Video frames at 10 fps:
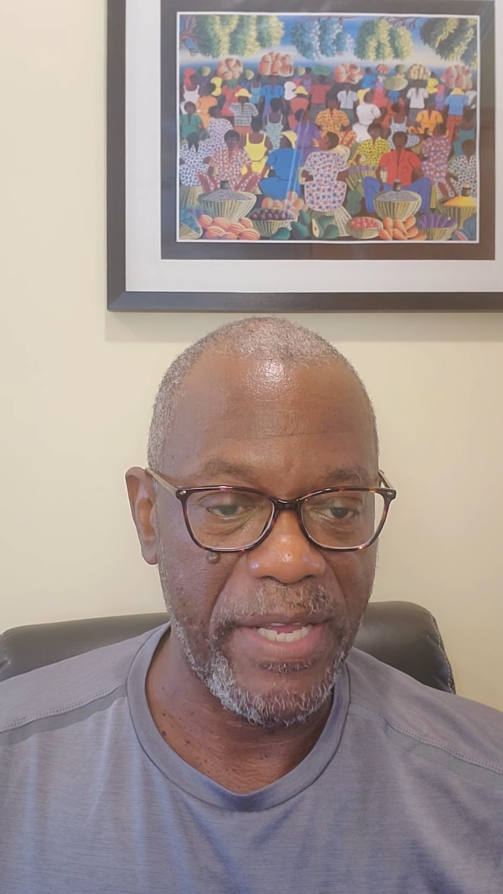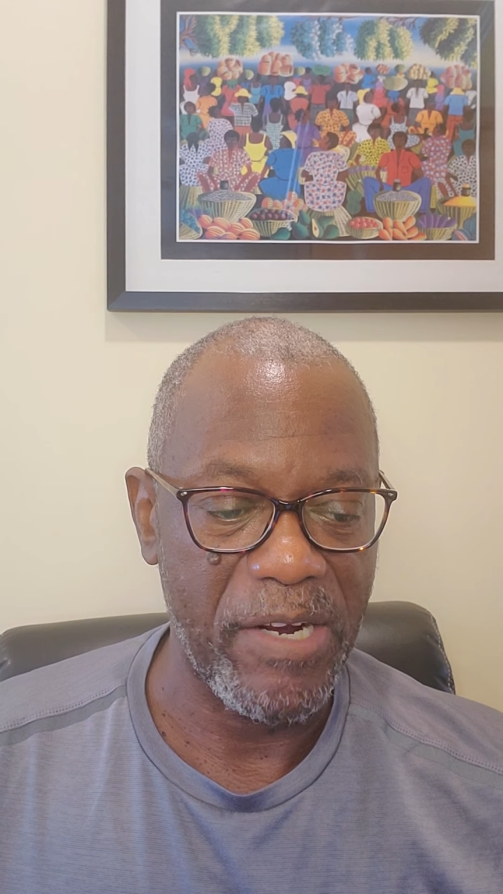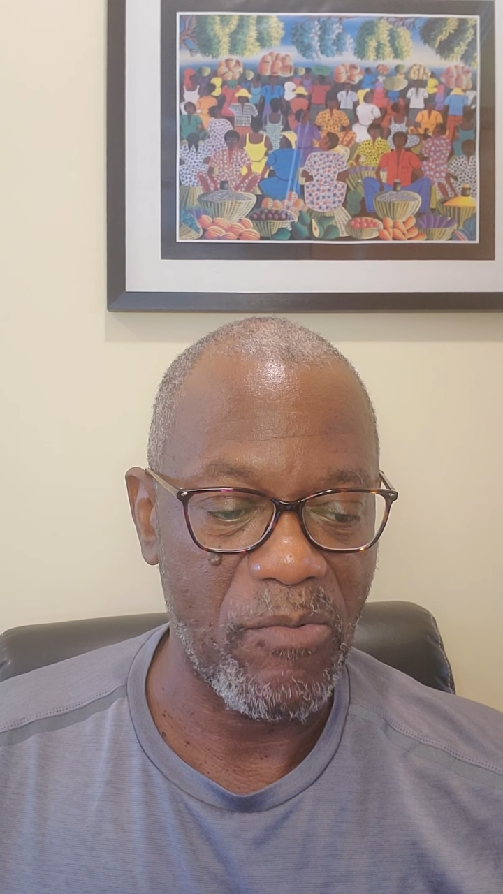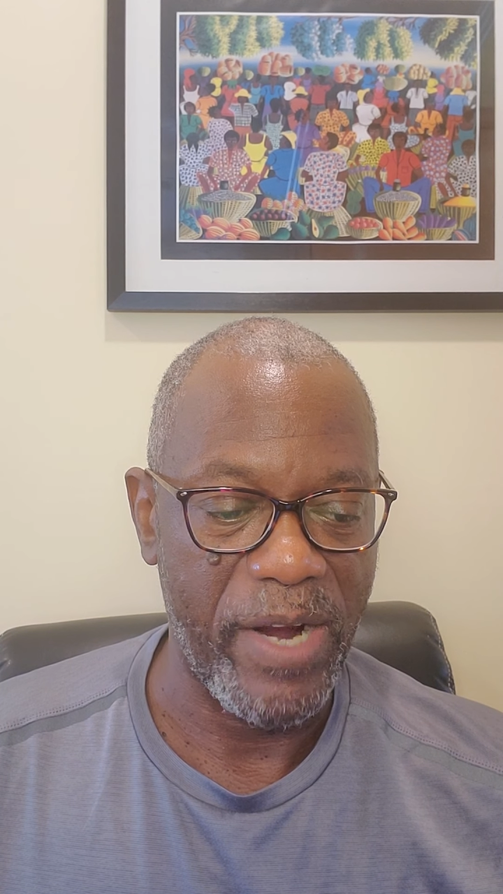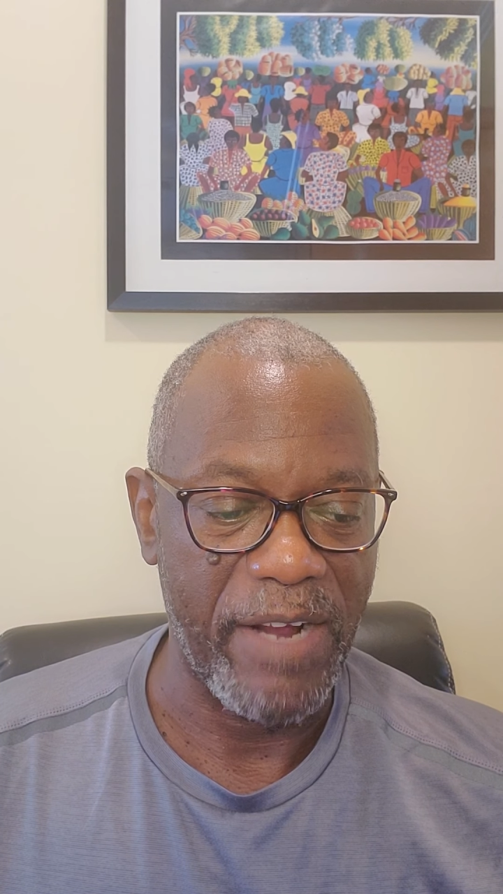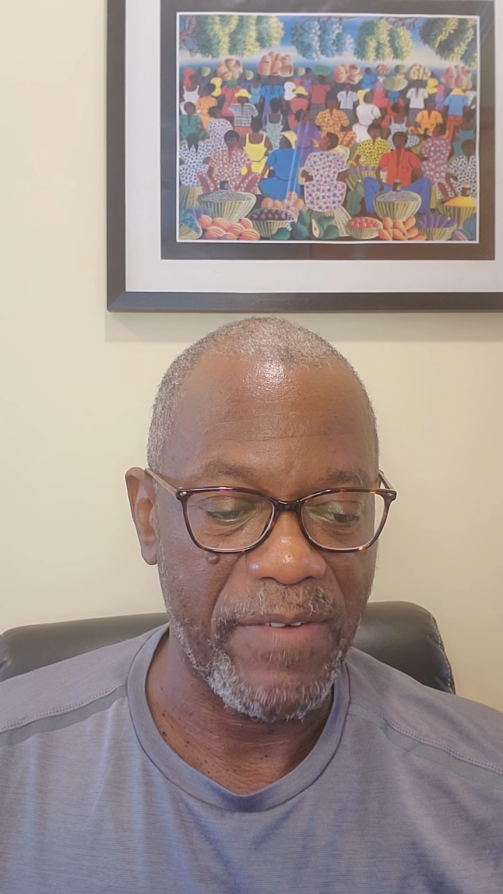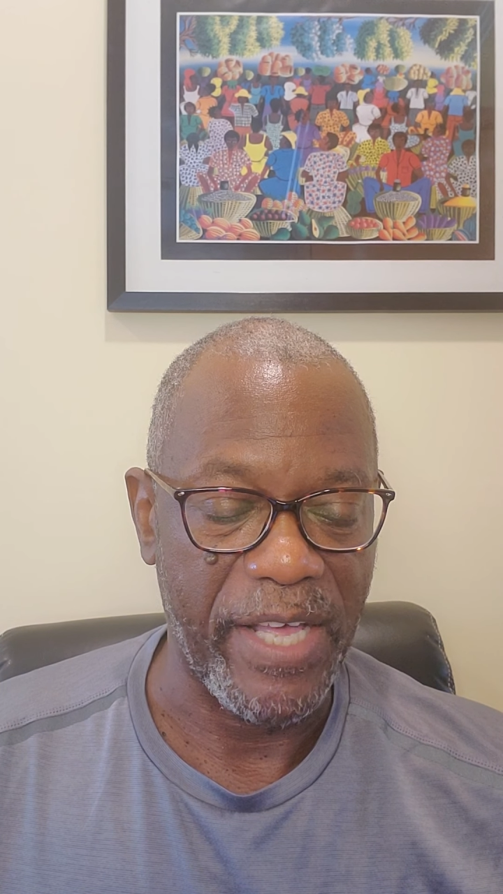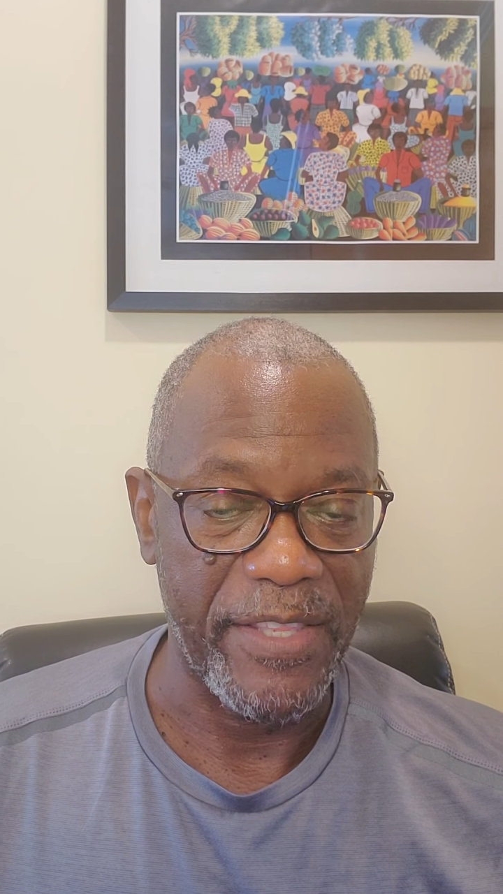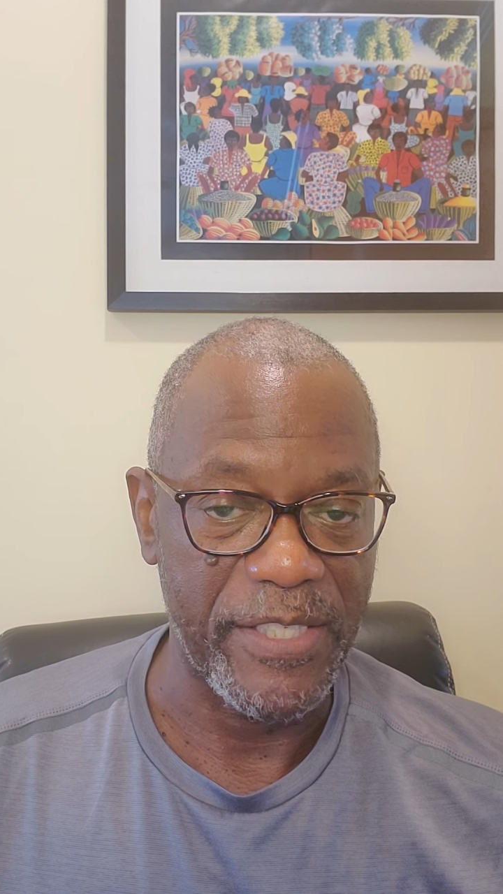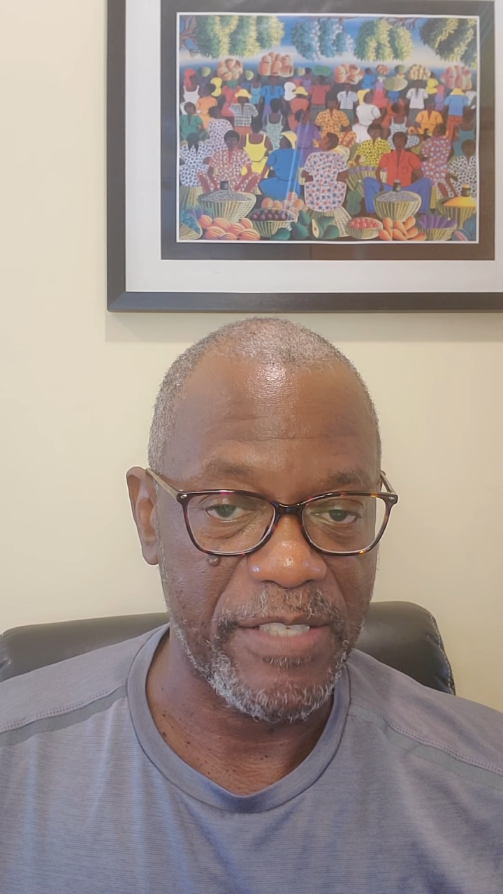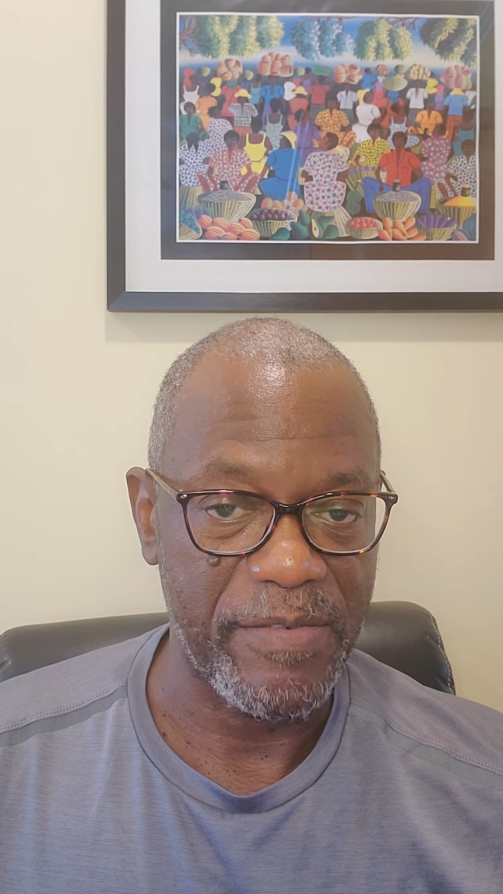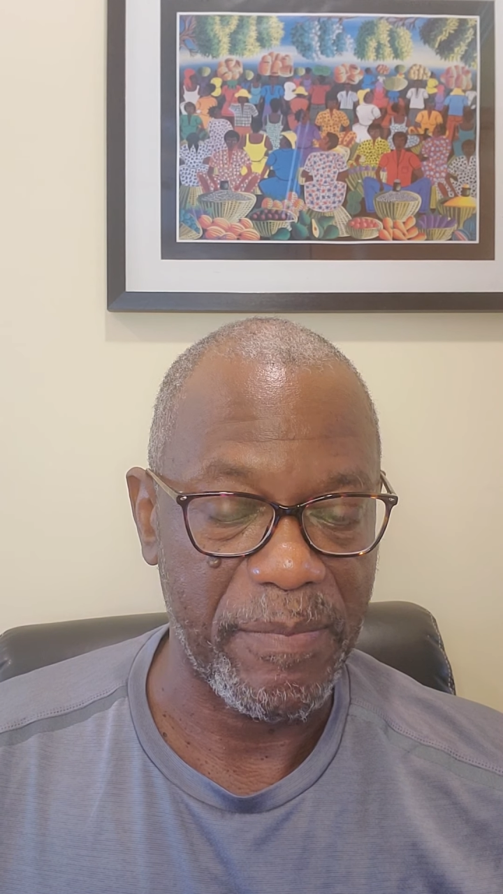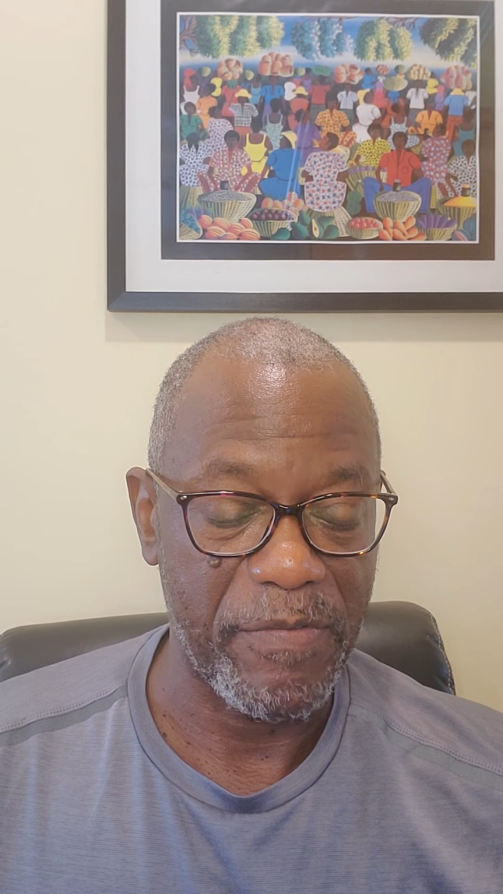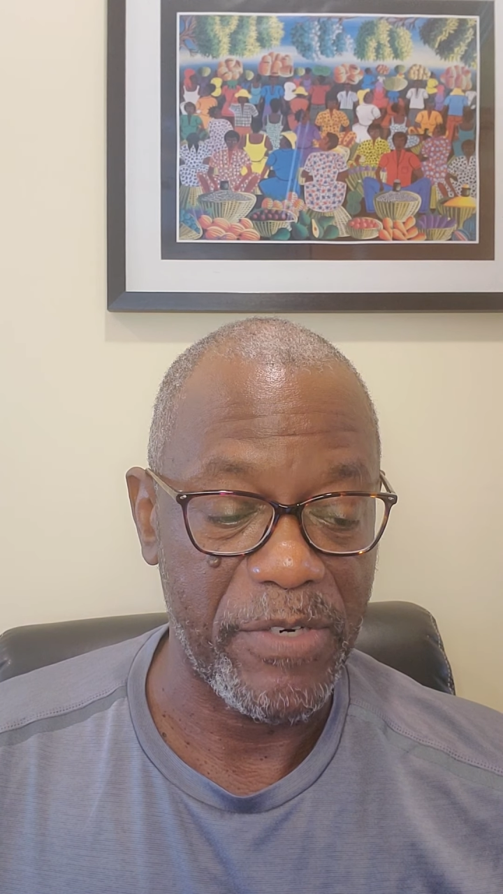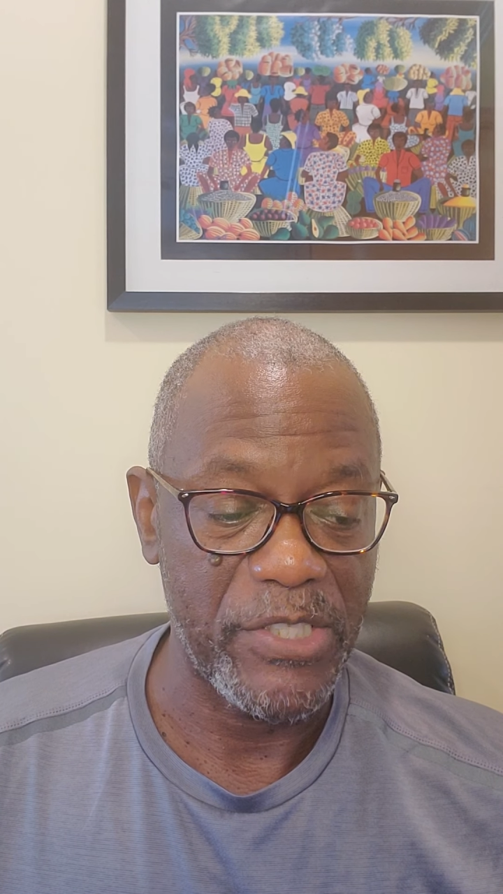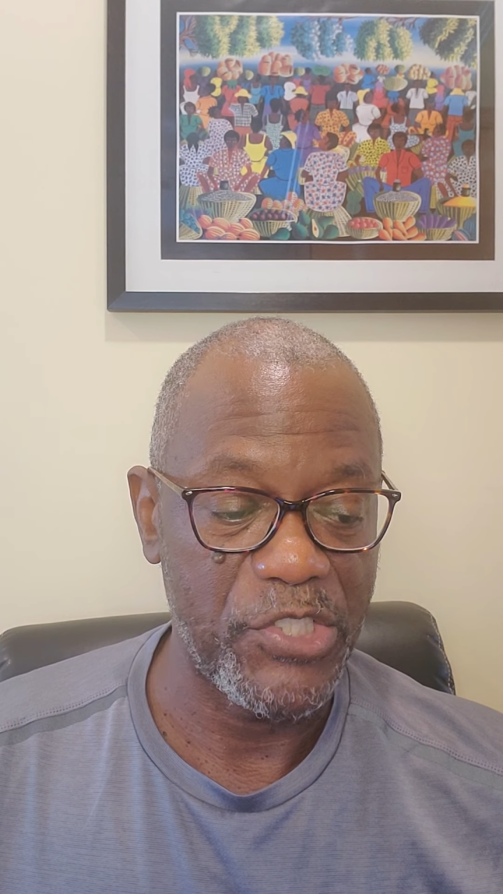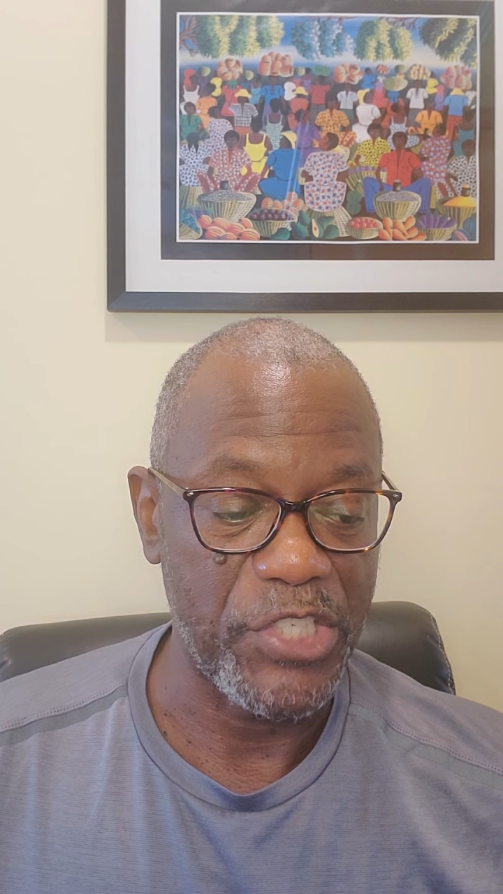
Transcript: be aware of others from 1